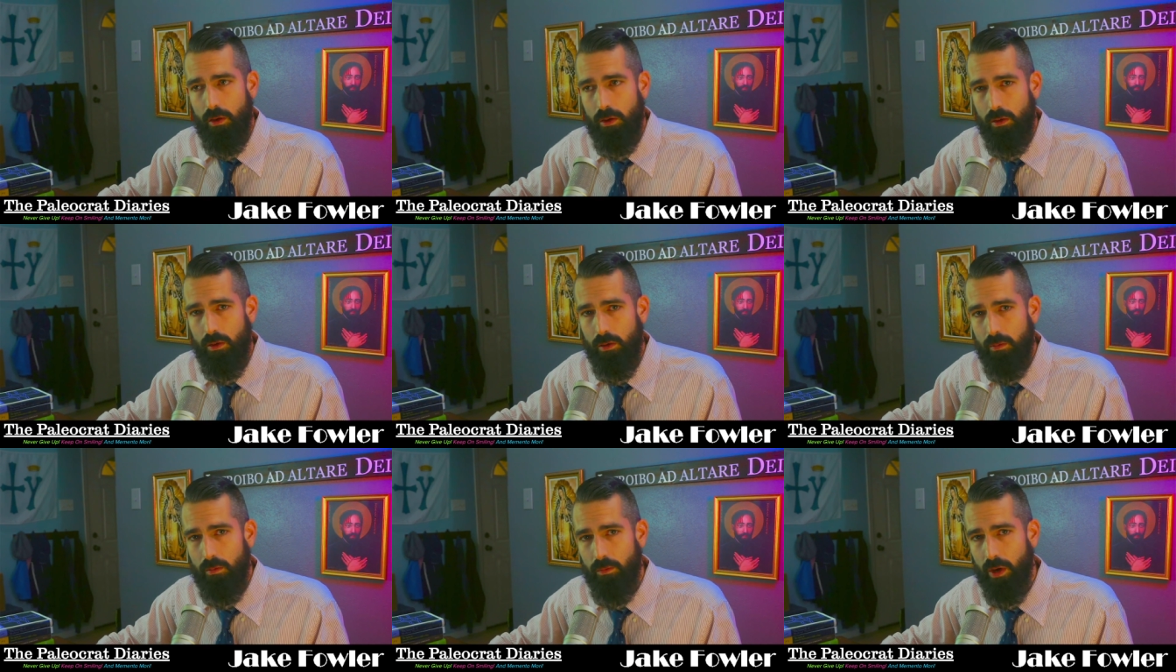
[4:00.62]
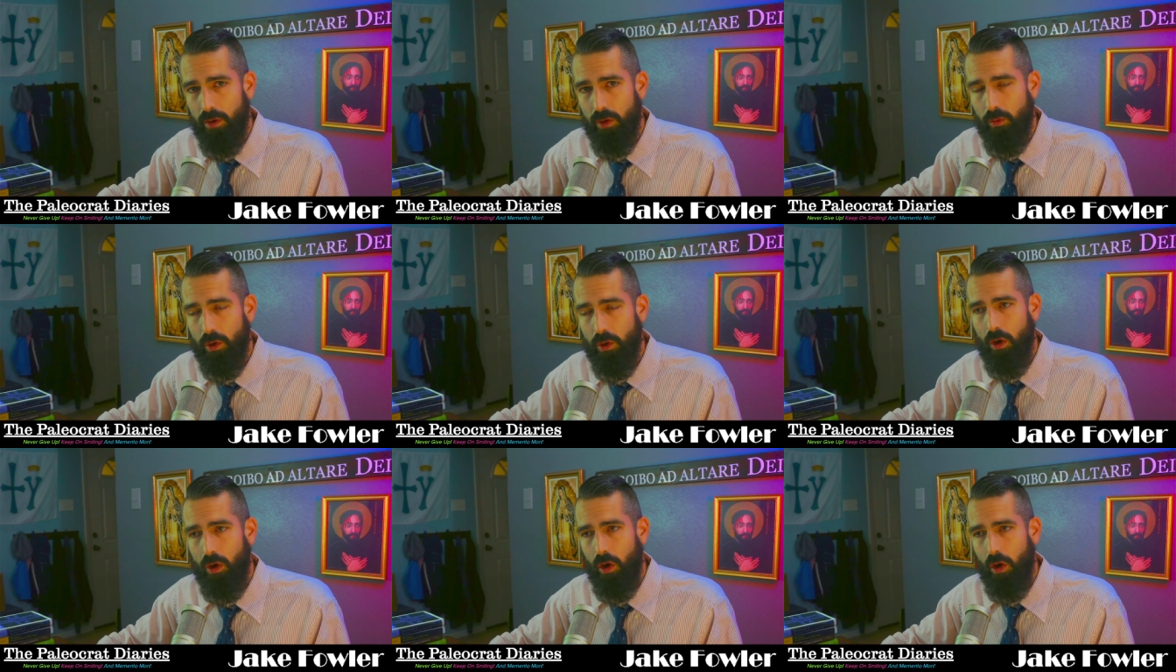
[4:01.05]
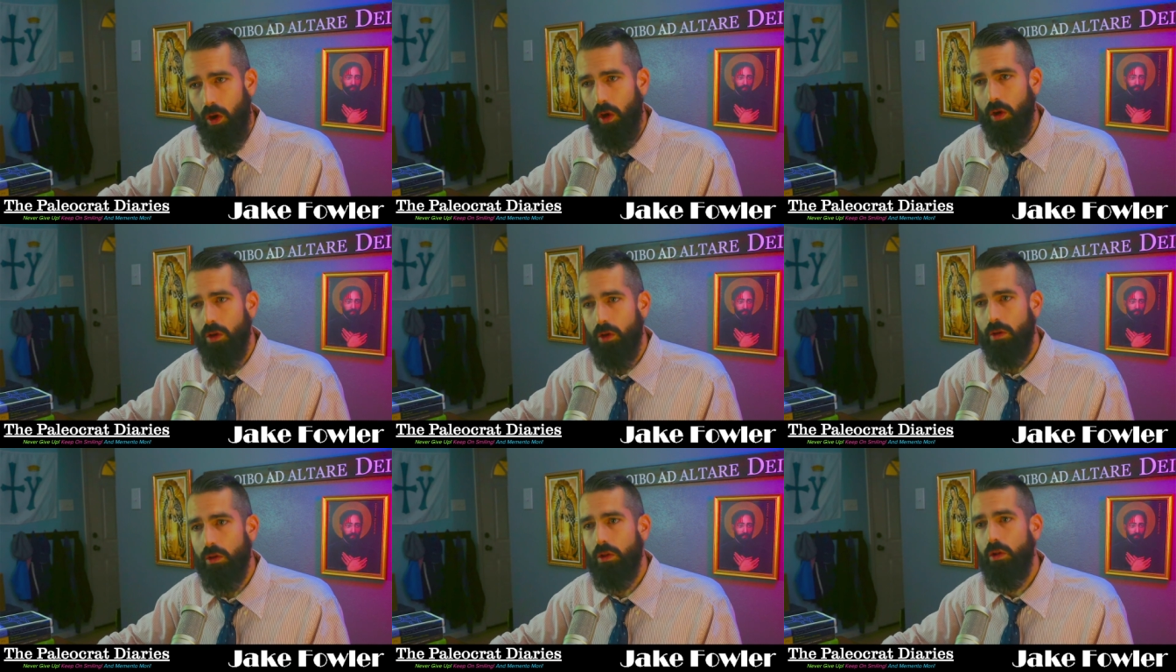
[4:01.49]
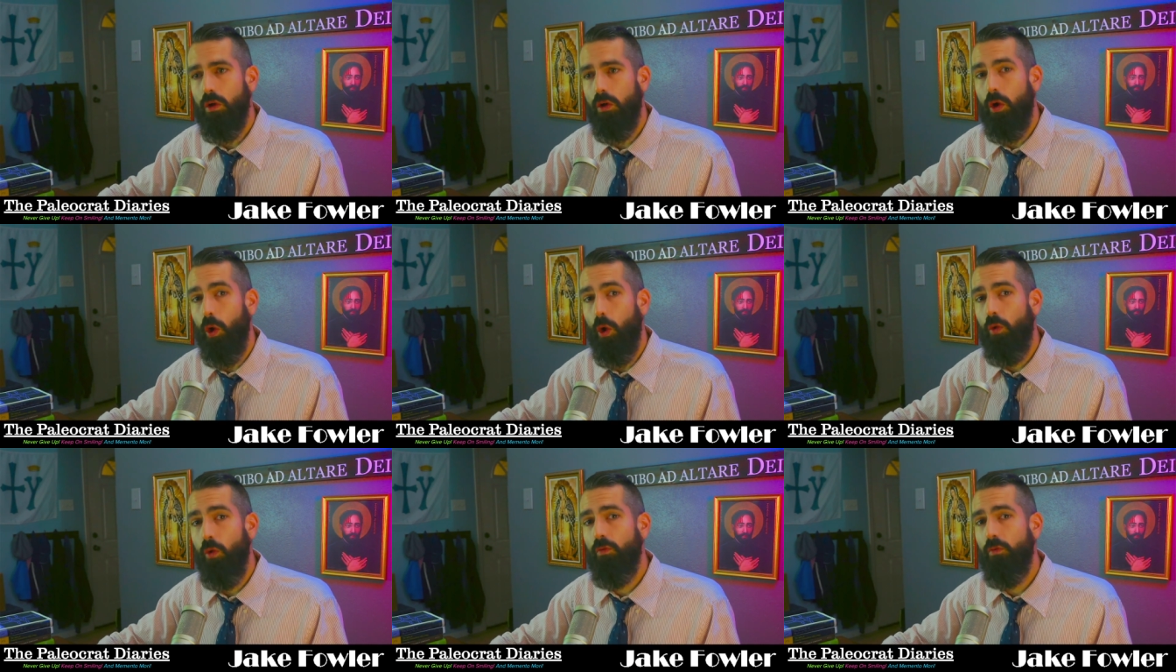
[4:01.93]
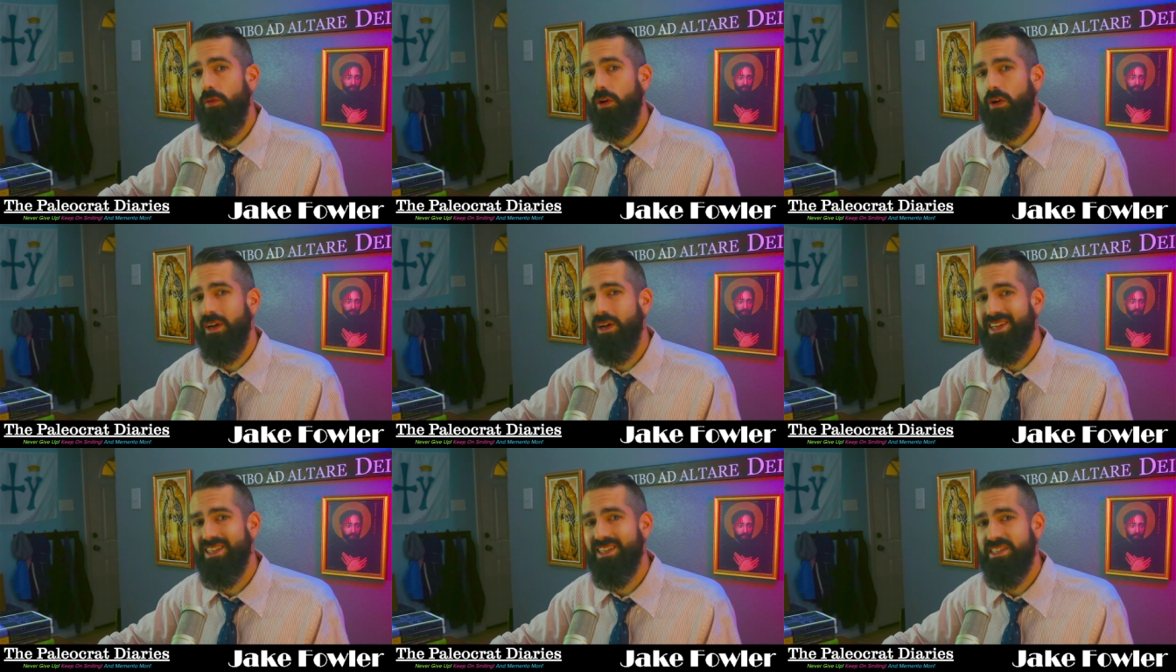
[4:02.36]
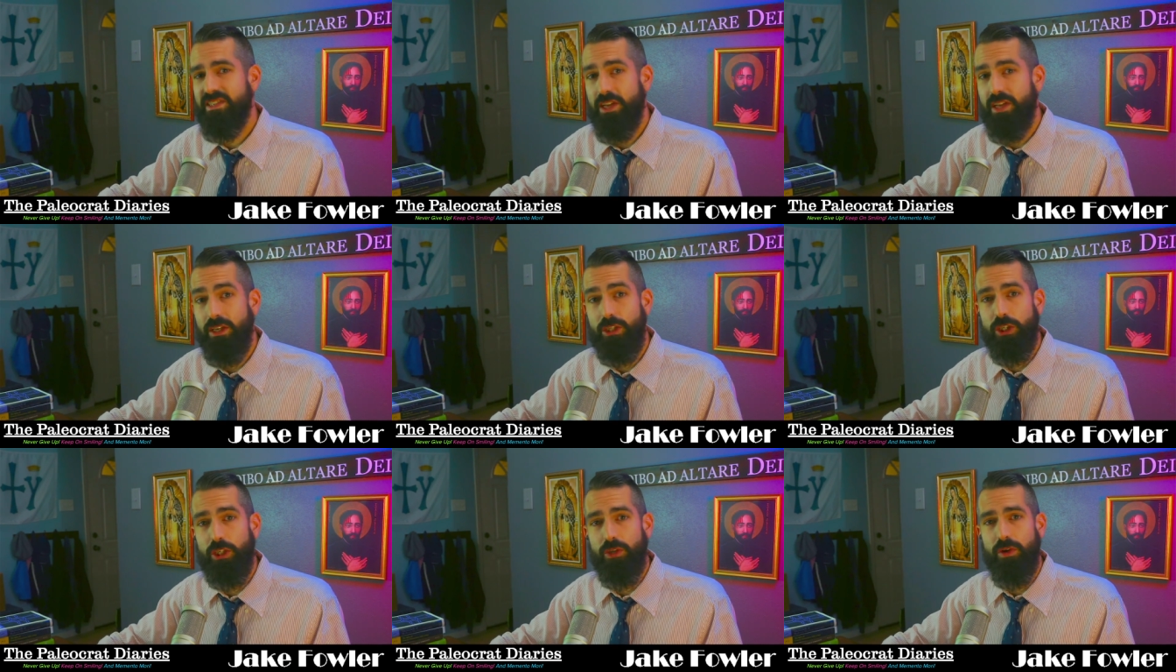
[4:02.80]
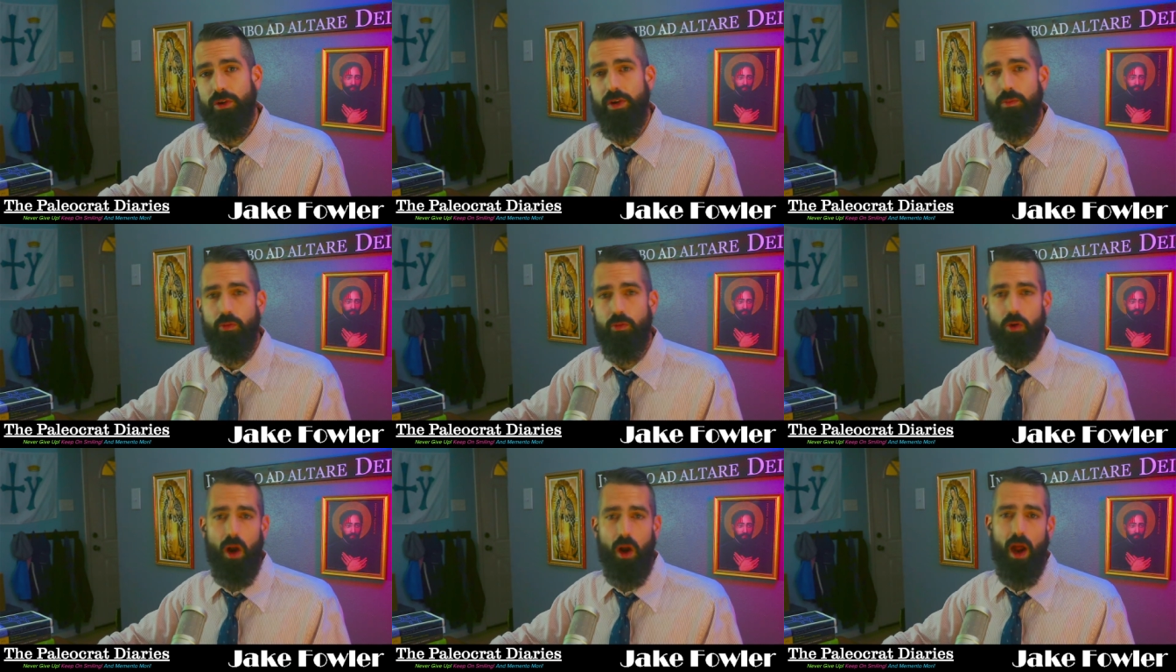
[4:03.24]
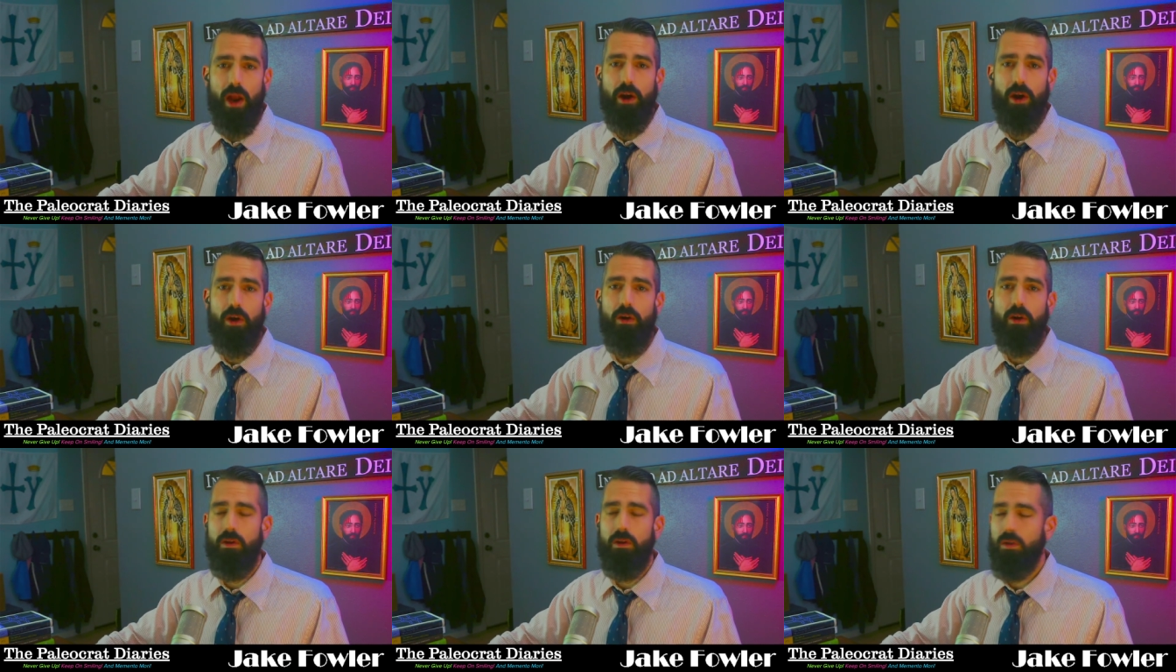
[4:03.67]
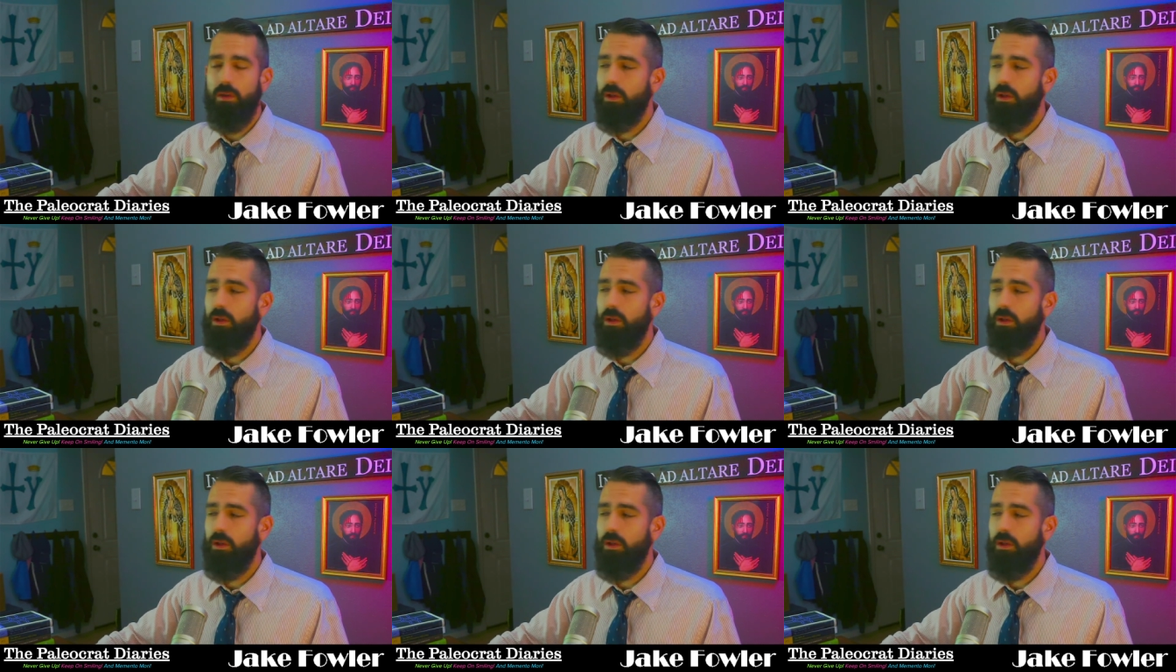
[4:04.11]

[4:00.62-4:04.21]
But recall, over a century prior,